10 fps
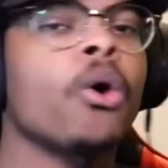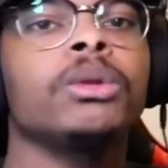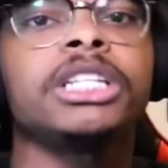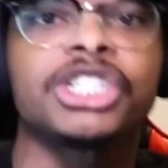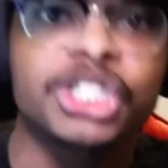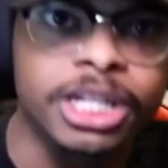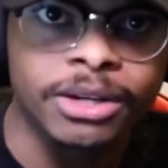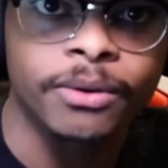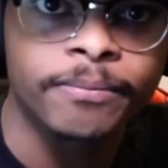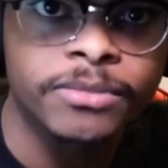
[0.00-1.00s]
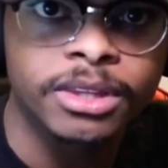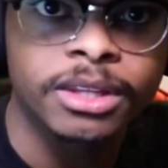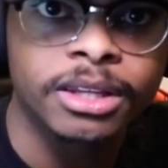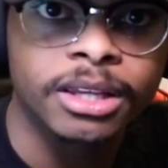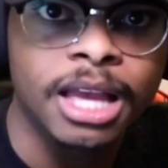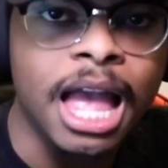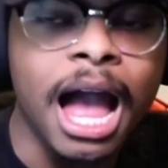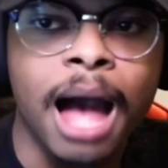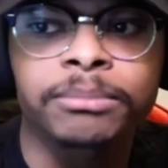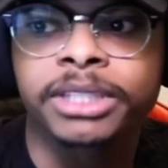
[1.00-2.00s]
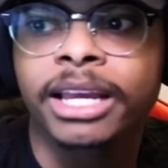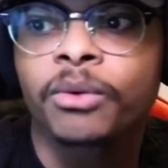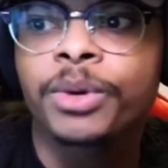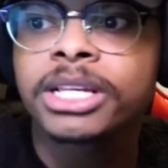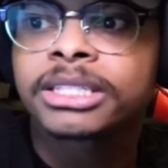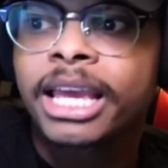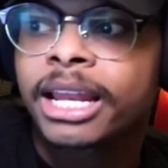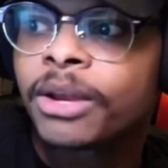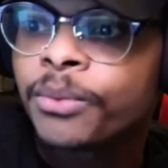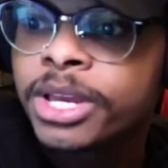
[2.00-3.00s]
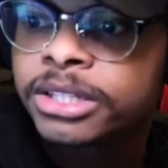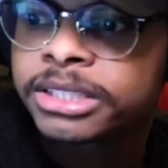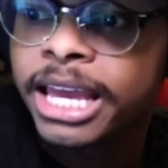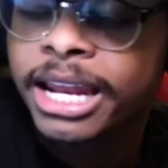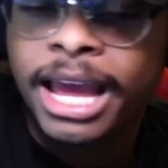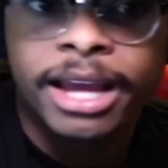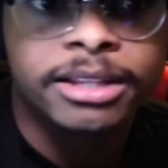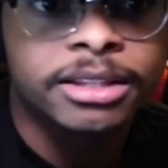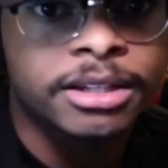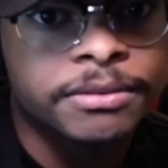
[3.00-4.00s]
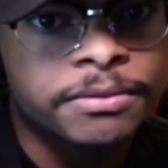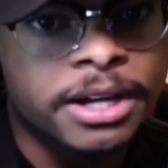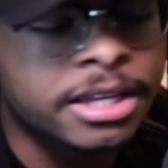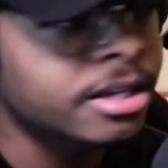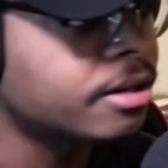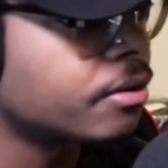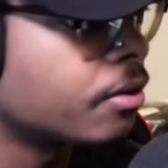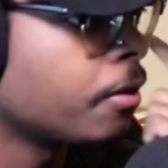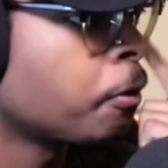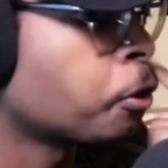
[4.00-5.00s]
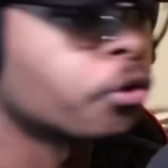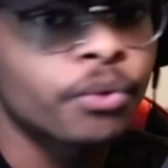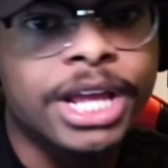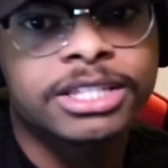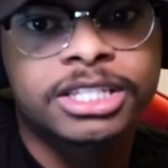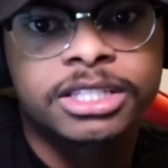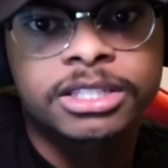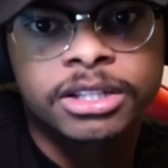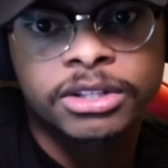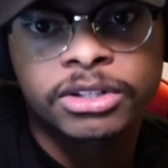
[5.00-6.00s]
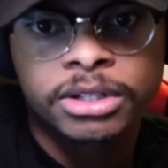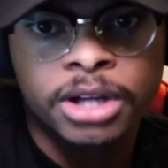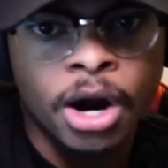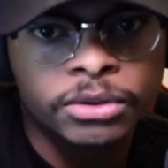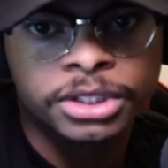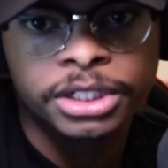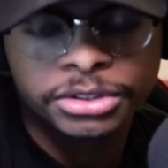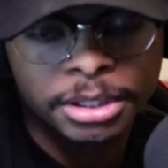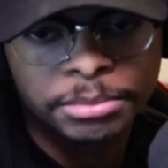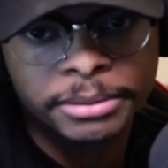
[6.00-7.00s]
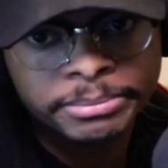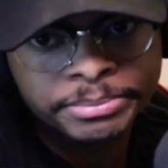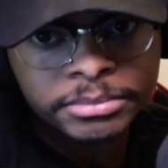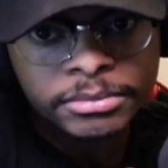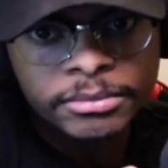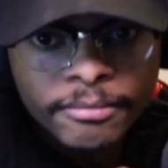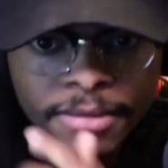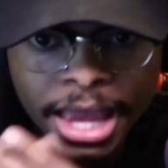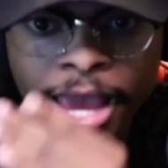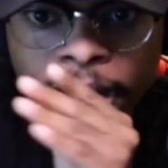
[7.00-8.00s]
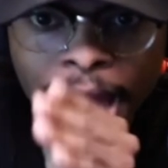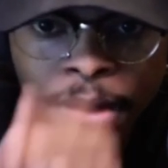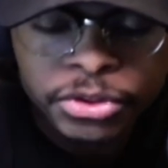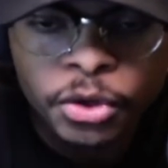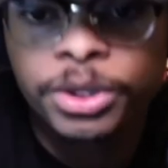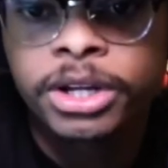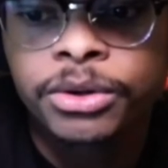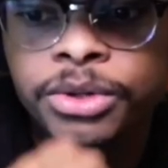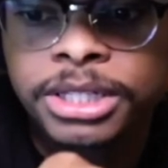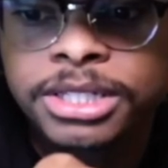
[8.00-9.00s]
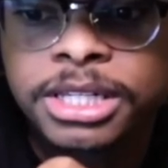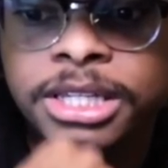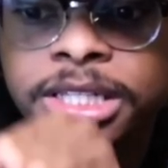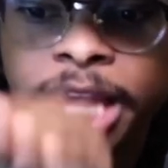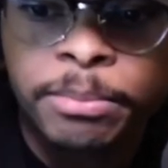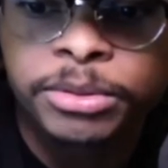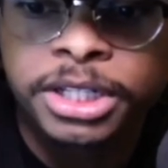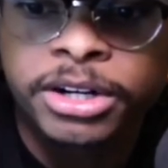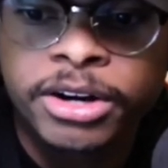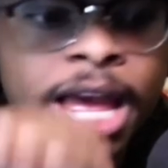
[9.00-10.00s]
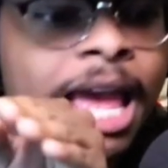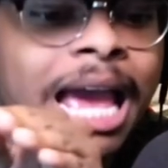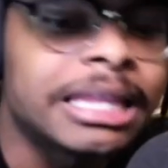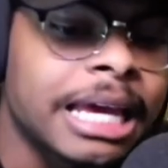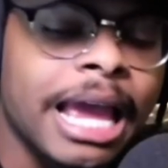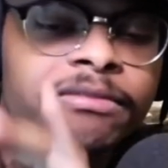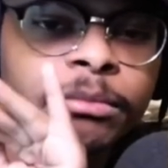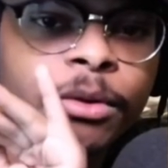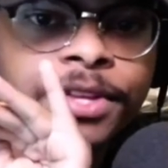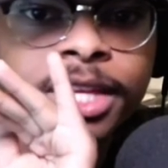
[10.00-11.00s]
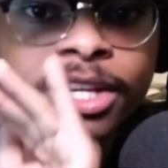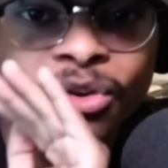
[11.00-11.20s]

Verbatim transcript: shit. I'm saying we stayed we stayed at the fucking the Ritz Carlton or something. And out the window you can see the Staples Center and they have a movie theater right